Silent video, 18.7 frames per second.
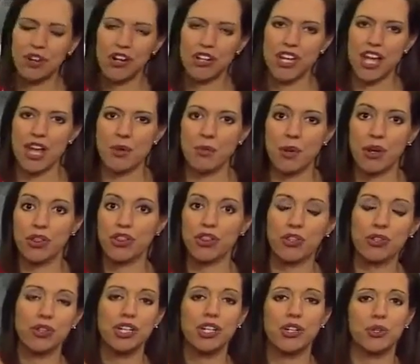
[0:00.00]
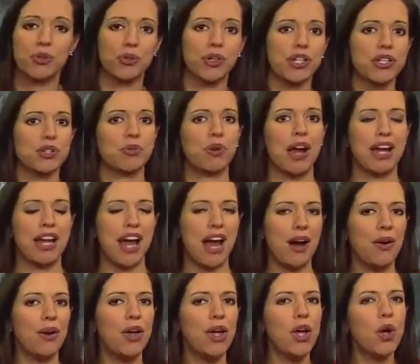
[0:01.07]
of our day. We're at 30 degrees right
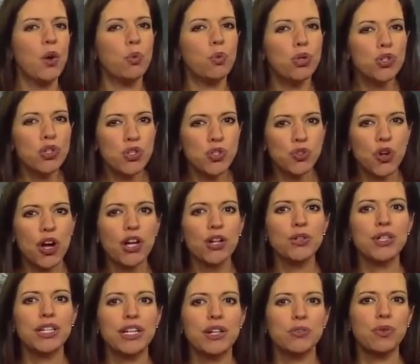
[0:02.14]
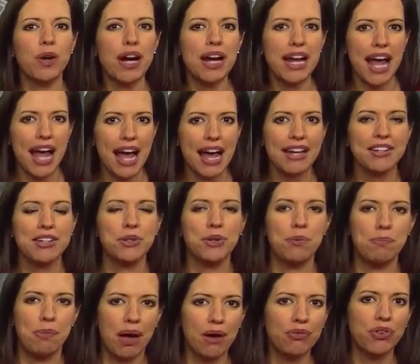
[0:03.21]
now. We'll struggle to get right at to
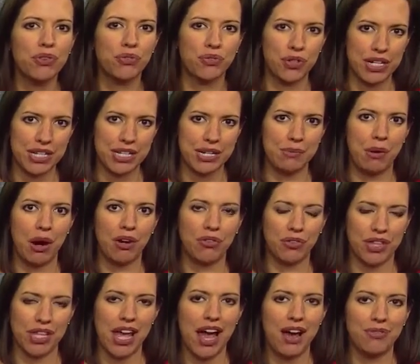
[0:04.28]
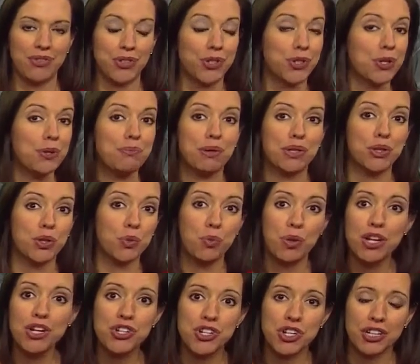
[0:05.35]
above the freezing mark for the afternoon, but the
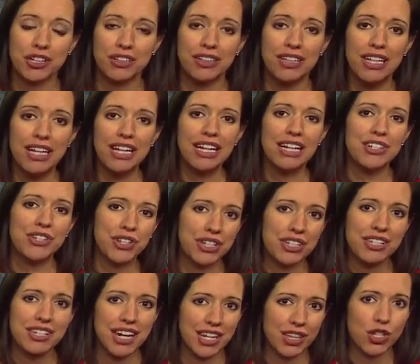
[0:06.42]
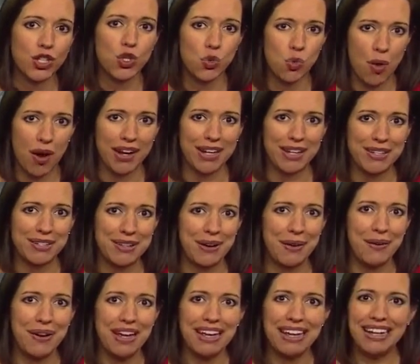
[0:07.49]
wind chill is going to stay in the 20s.
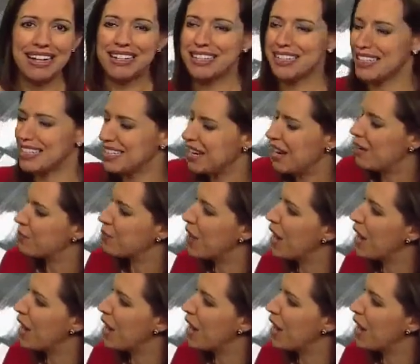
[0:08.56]
So it's going to stay